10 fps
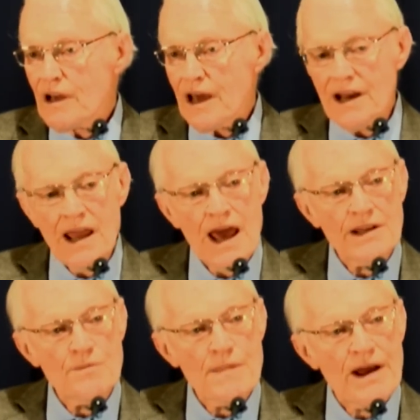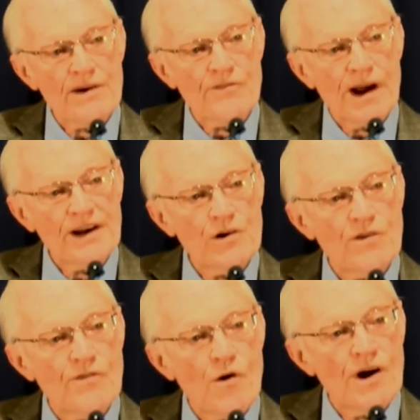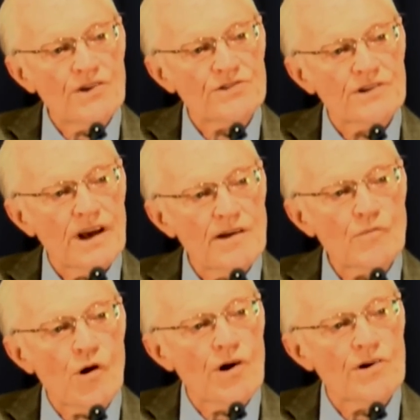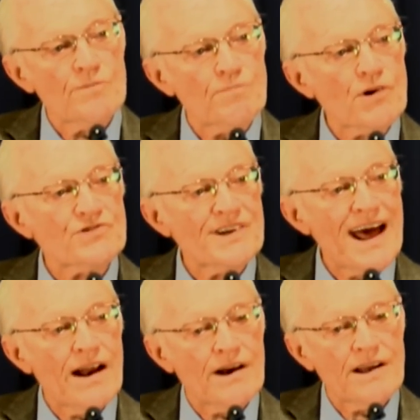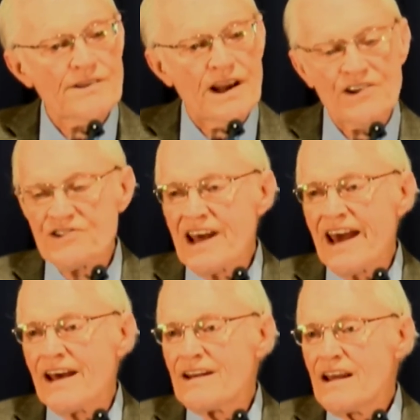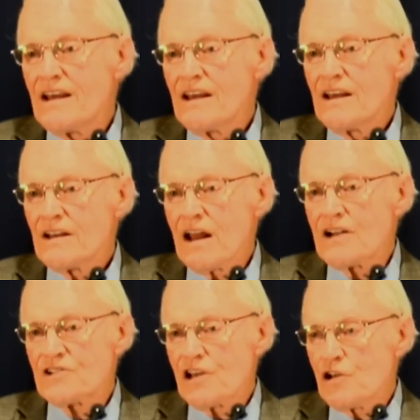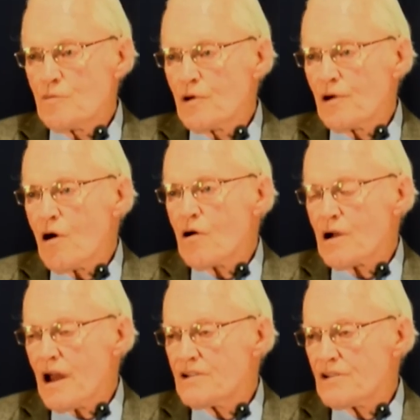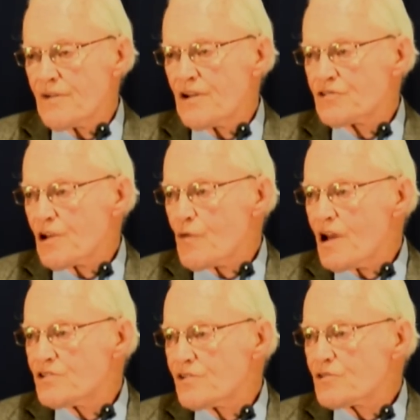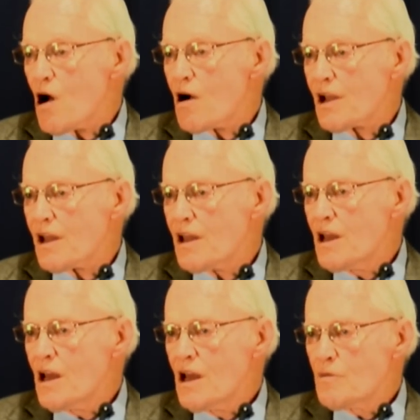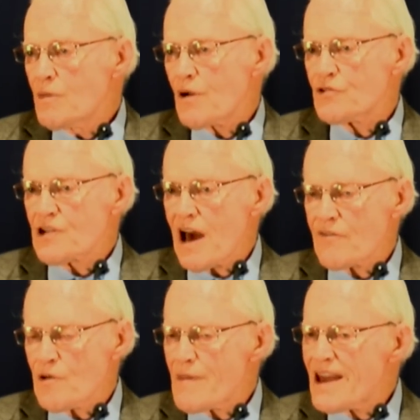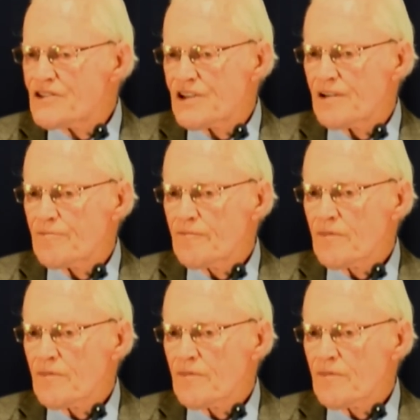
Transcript: And he had the better radio voice and more personality than his dad. Lots of humor, all kinds of interesting ways of talking. But it was kind of amazing